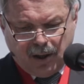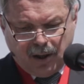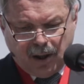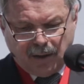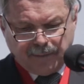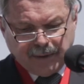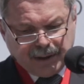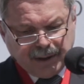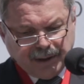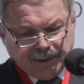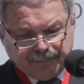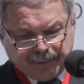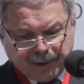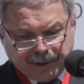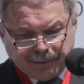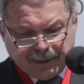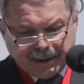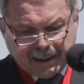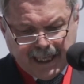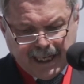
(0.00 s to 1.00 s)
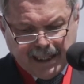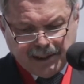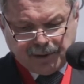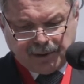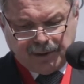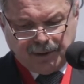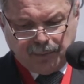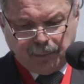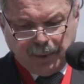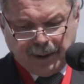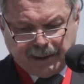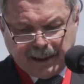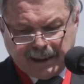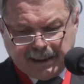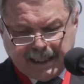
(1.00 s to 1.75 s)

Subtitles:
of a confrontation with the